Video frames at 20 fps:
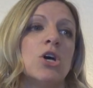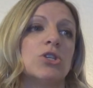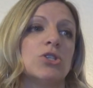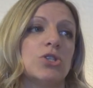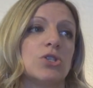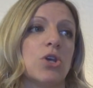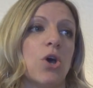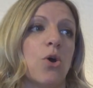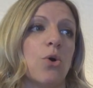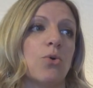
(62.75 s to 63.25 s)

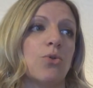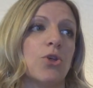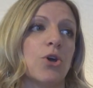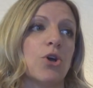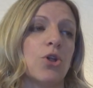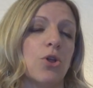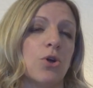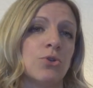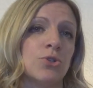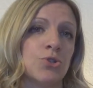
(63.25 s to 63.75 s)
So the
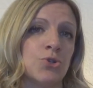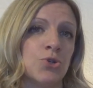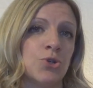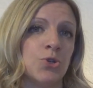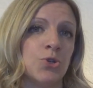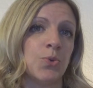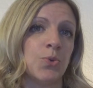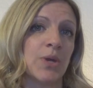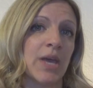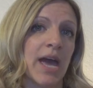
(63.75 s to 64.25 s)
closer
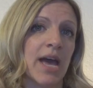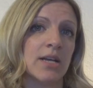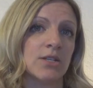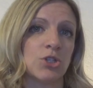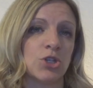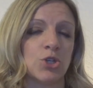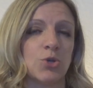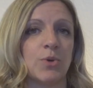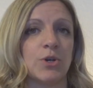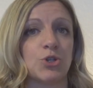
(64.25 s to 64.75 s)

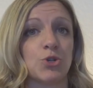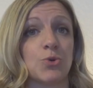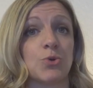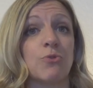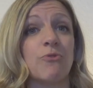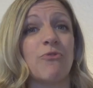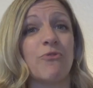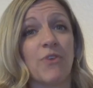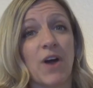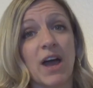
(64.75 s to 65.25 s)
get to a
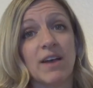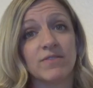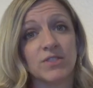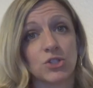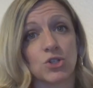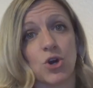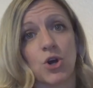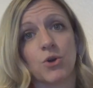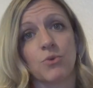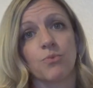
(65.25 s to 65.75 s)
true
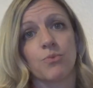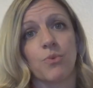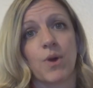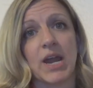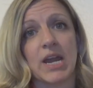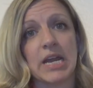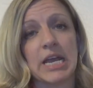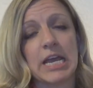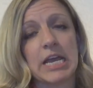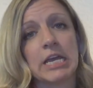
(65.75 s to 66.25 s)
5-star
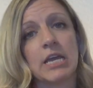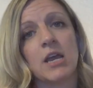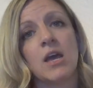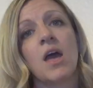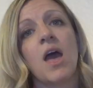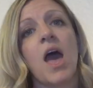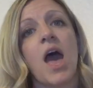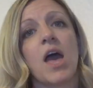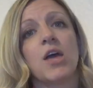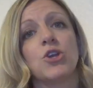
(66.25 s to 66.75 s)
rating,
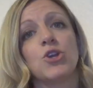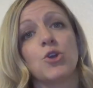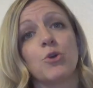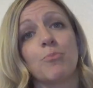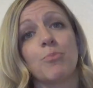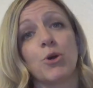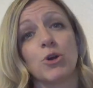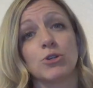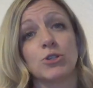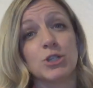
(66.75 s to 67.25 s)

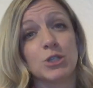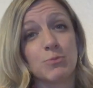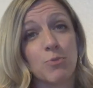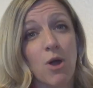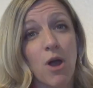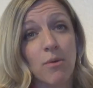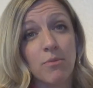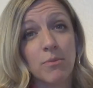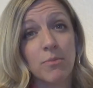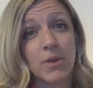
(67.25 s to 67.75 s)
your purchase
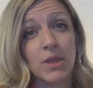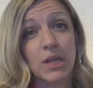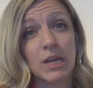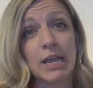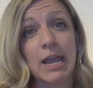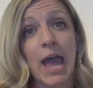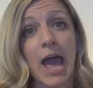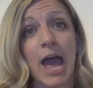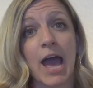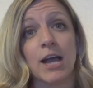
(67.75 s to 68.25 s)

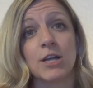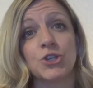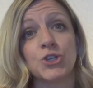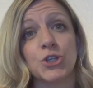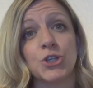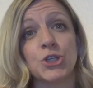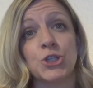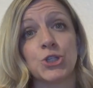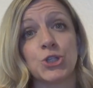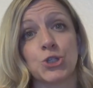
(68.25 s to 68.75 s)
probability
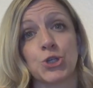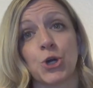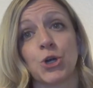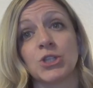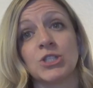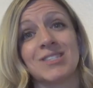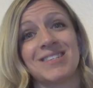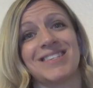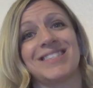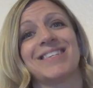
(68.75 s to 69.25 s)
actually
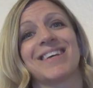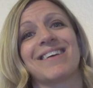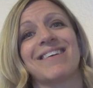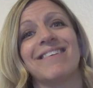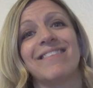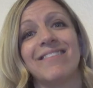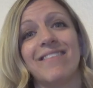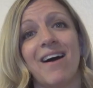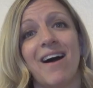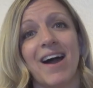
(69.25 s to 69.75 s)
starts to
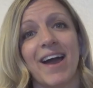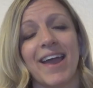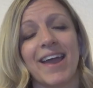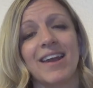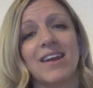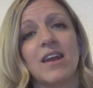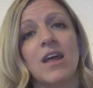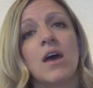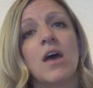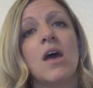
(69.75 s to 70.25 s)

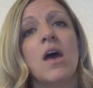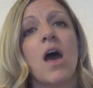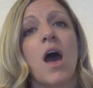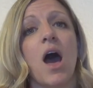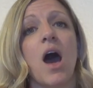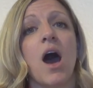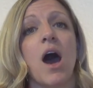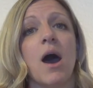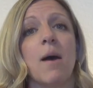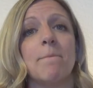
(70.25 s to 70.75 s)
decline.
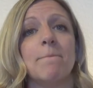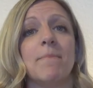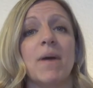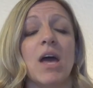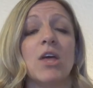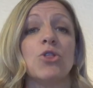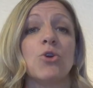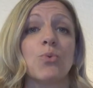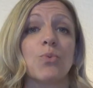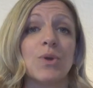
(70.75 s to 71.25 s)

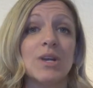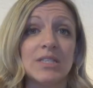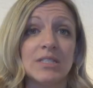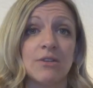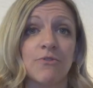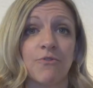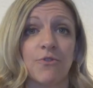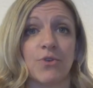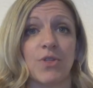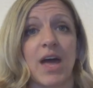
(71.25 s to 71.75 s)
And the
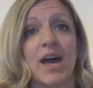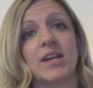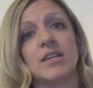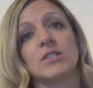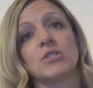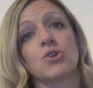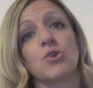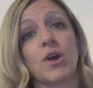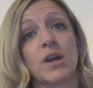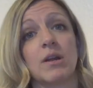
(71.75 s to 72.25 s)
reason for that
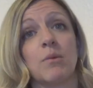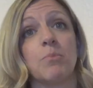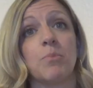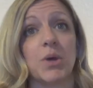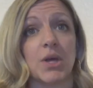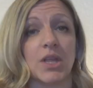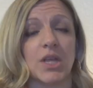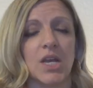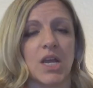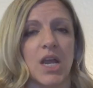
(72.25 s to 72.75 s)
is
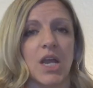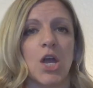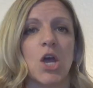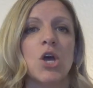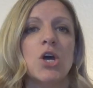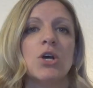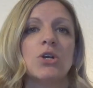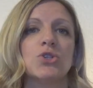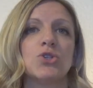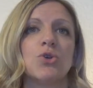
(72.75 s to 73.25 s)
credibility.
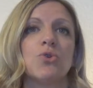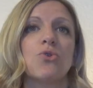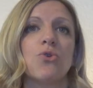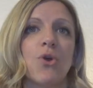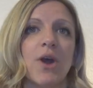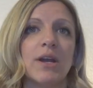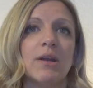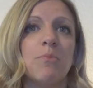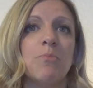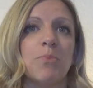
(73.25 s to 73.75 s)
So
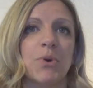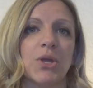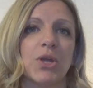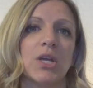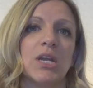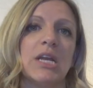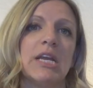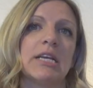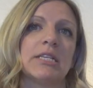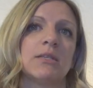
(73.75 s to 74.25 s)

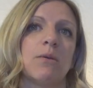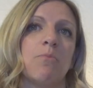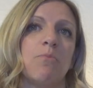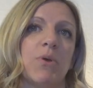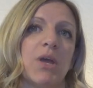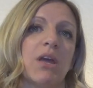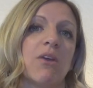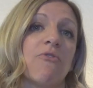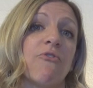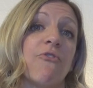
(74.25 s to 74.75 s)
credibility is a
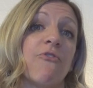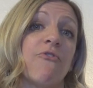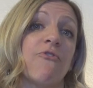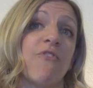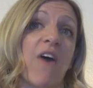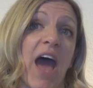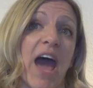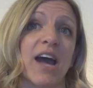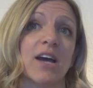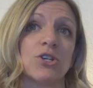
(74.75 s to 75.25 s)
big
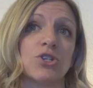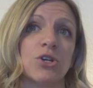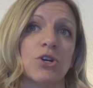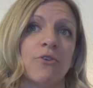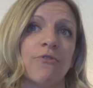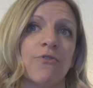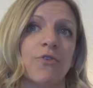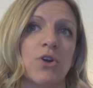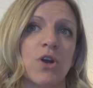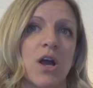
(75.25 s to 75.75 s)

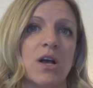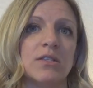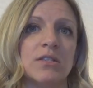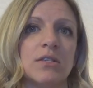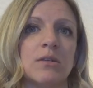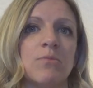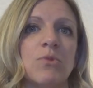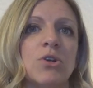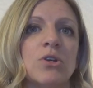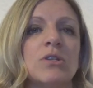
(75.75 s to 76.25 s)
factor for
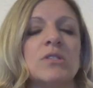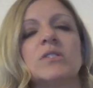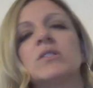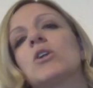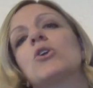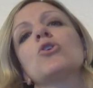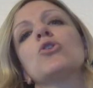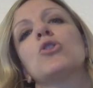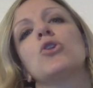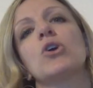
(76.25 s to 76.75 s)
customers
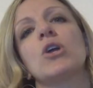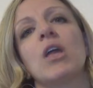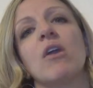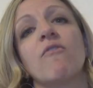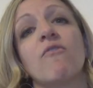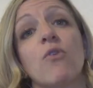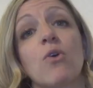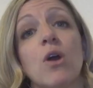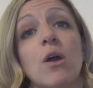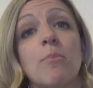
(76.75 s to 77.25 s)
that are
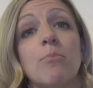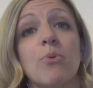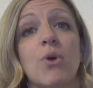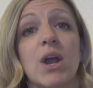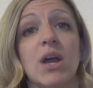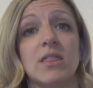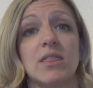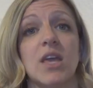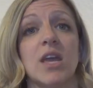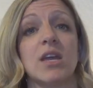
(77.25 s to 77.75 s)
looking for a
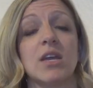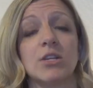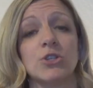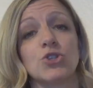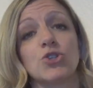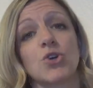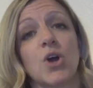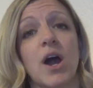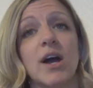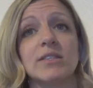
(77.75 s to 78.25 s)
brand they
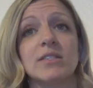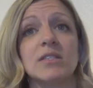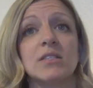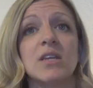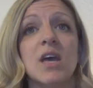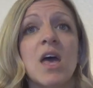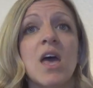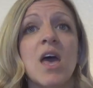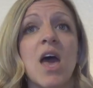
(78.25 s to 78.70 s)
can trust.